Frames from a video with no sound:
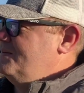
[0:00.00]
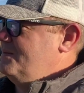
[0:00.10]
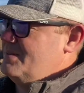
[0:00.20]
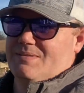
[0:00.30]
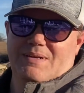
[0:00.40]

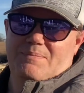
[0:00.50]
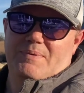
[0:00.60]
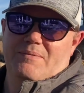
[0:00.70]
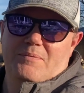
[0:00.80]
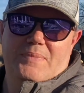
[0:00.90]
What's up,
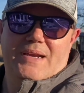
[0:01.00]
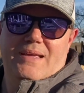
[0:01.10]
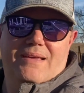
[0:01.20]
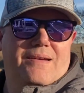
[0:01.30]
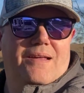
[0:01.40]

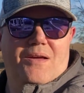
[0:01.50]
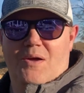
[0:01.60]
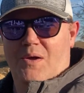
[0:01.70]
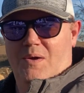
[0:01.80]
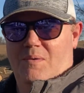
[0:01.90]
everybody, and
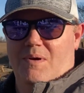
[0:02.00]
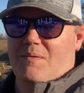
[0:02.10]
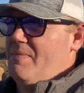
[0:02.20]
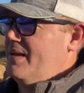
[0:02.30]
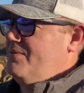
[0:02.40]

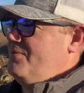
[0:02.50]
welcome back to